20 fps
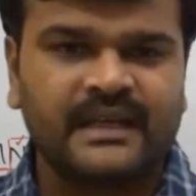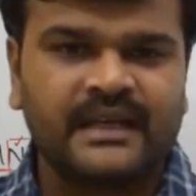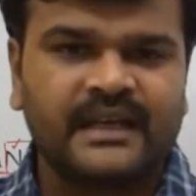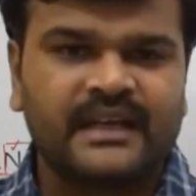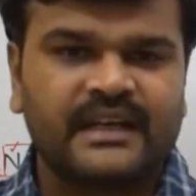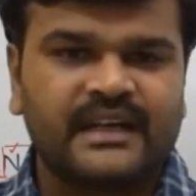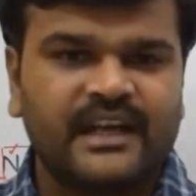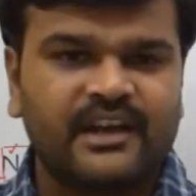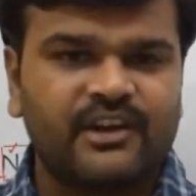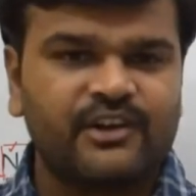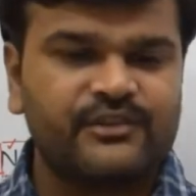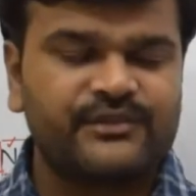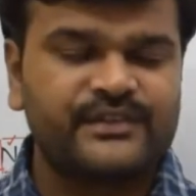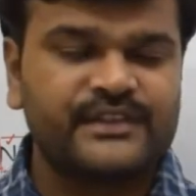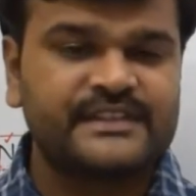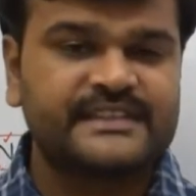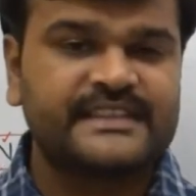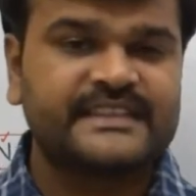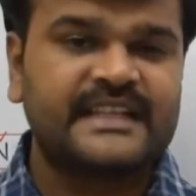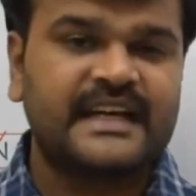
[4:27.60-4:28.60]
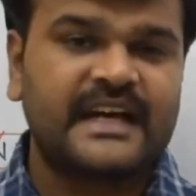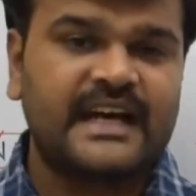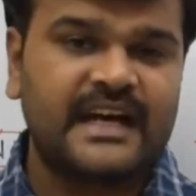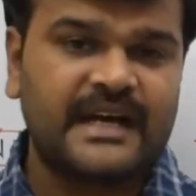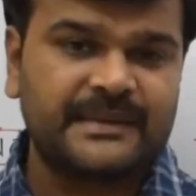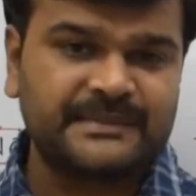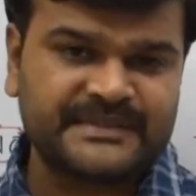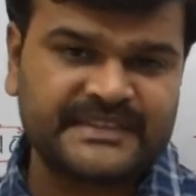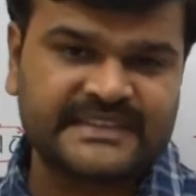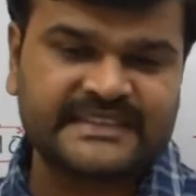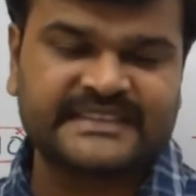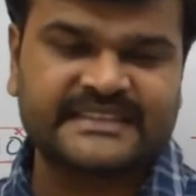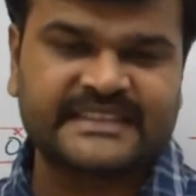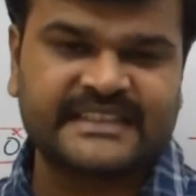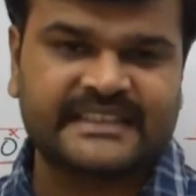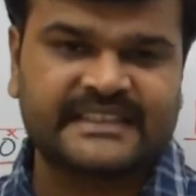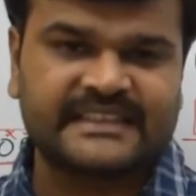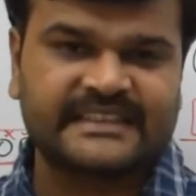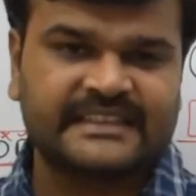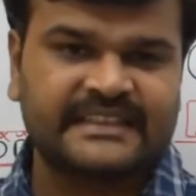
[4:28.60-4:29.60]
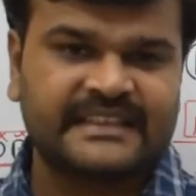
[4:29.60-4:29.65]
Now if you see the option C.